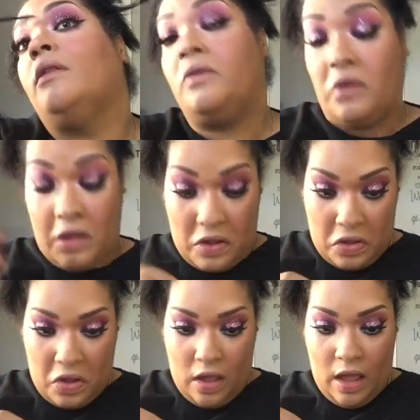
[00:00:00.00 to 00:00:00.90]
Okay.
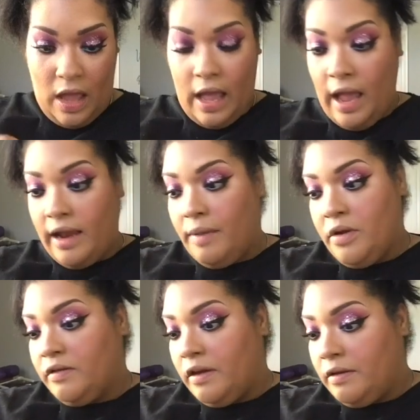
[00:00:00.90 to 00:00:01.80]
And I'm
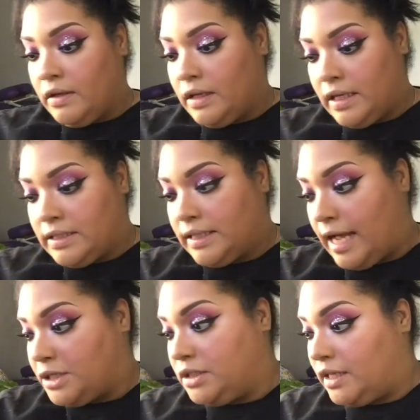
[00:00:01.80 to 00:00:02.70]
using Kiss
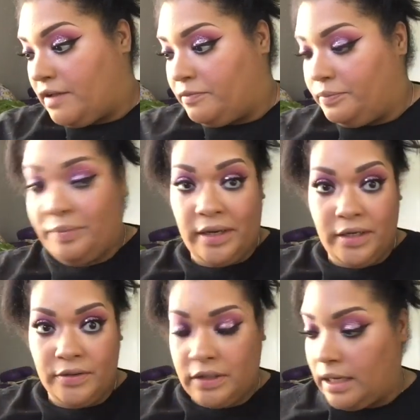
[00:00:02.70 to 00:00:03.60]
lashes that I've been
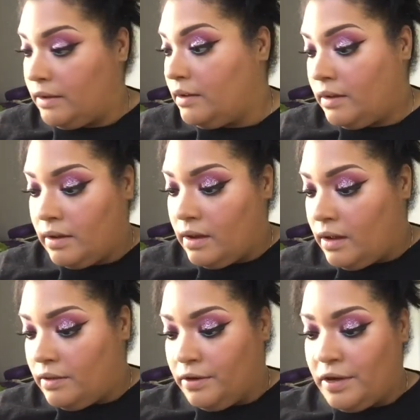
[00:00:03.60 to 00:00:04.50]
using.
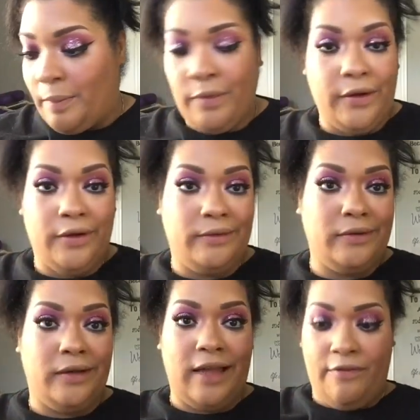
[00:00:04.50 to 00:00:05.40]
The number
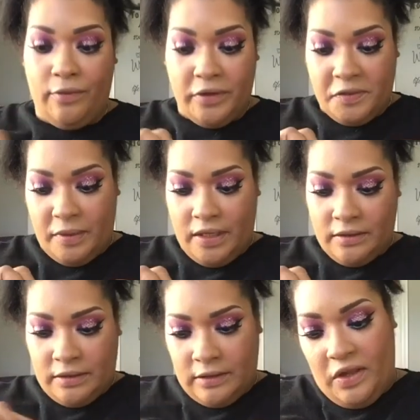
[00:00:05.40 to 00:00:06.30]
11
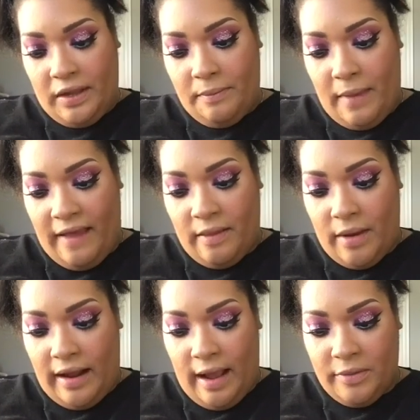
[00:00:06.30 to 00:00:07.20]
Wispies. You can buy them
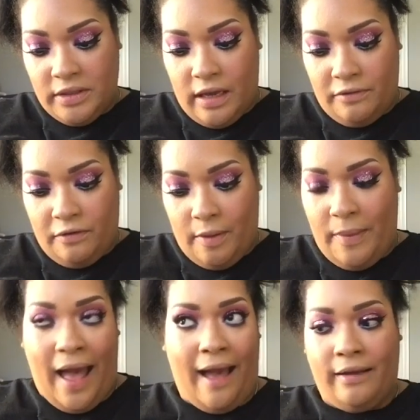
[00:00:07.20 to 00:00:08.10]
on Amazon for a
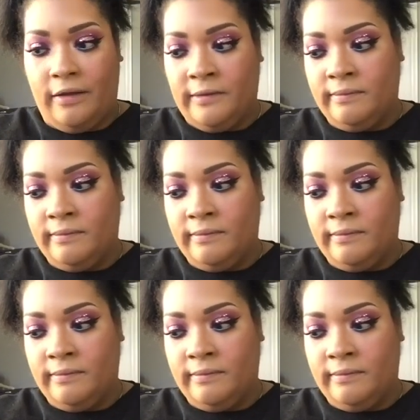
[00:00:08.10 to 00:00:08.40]
pack